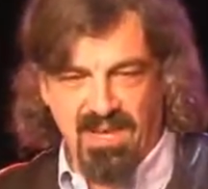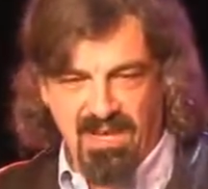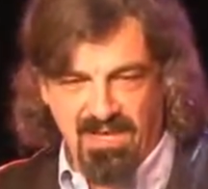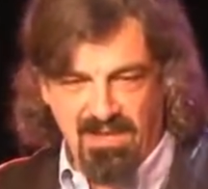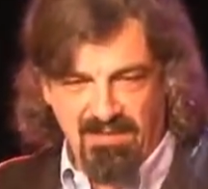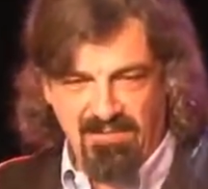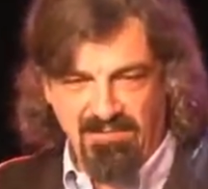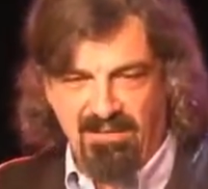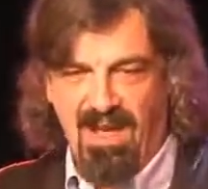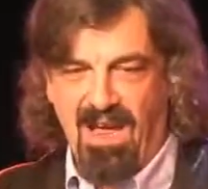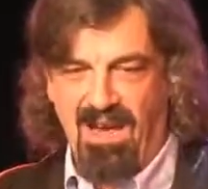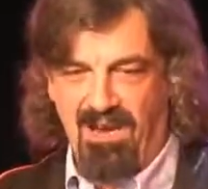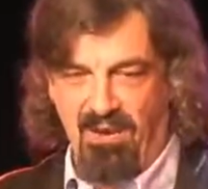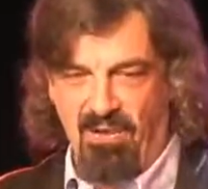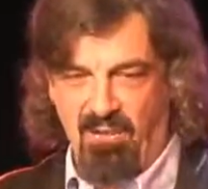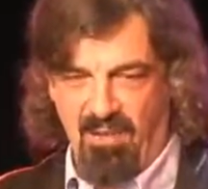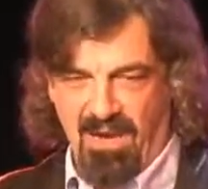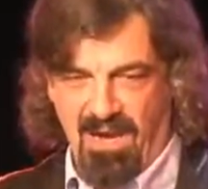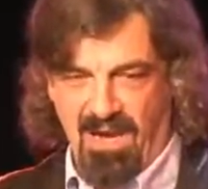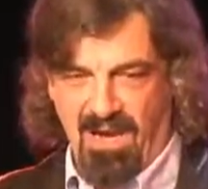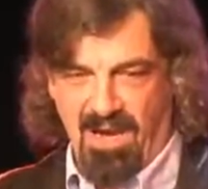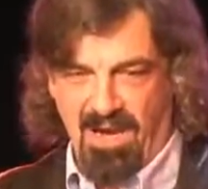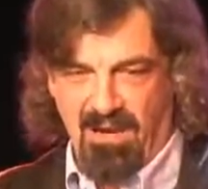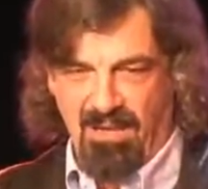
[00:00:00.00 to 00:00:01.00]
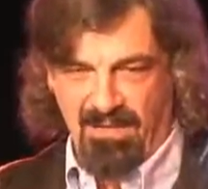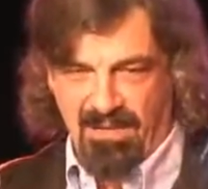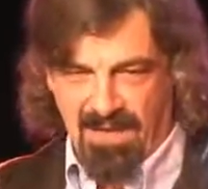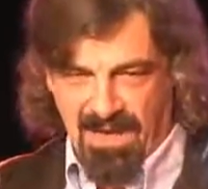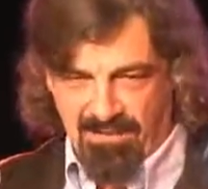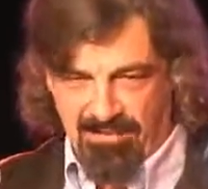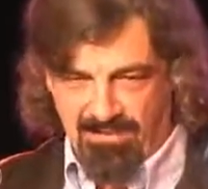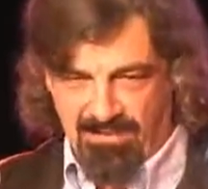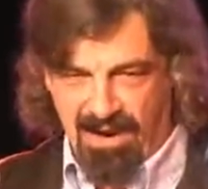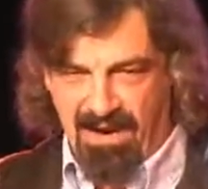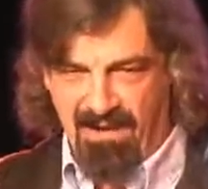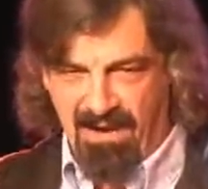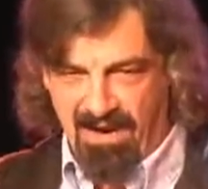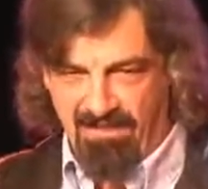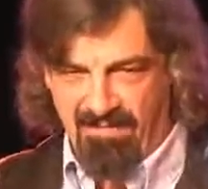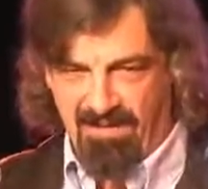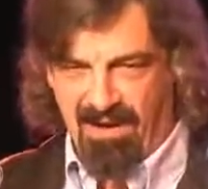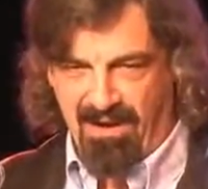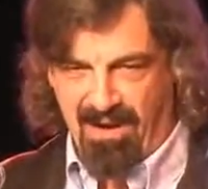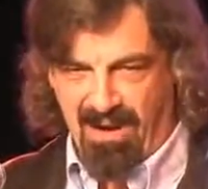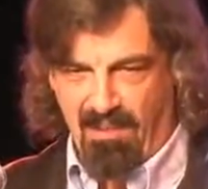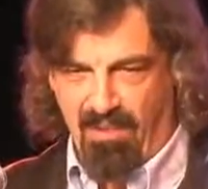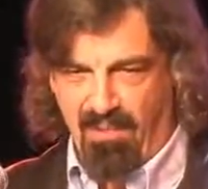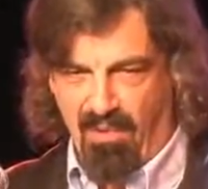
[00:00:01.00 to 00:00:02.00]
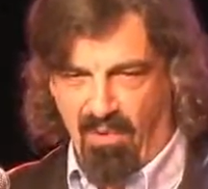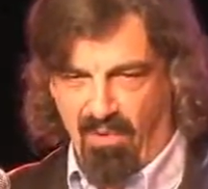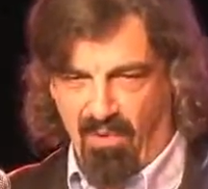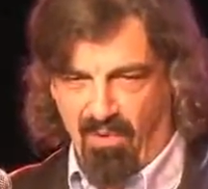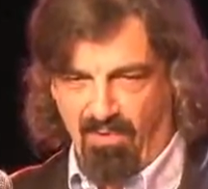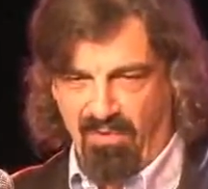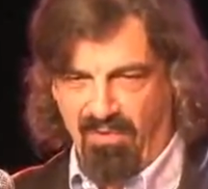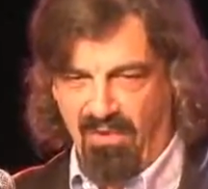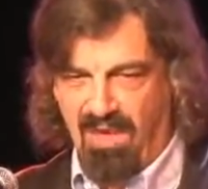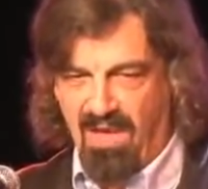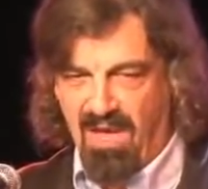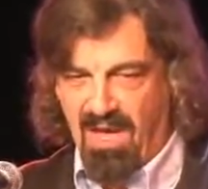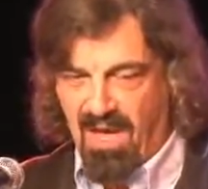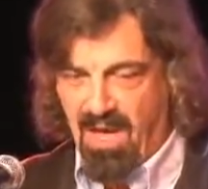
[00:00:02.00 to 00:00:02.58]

define who we are. They're very, very important.